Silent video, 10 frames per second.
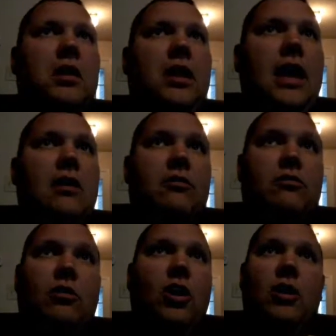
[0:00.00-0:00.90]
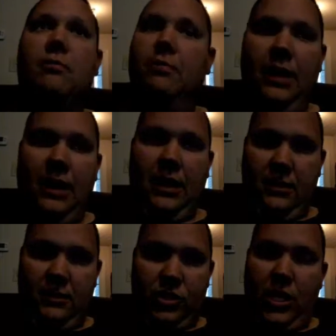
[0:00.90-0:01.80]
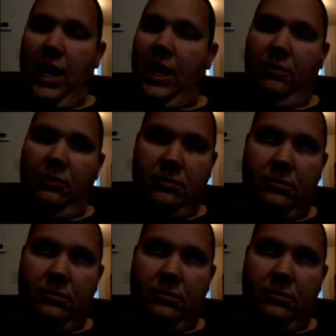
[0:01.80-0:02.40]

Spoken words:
He had a very big channel.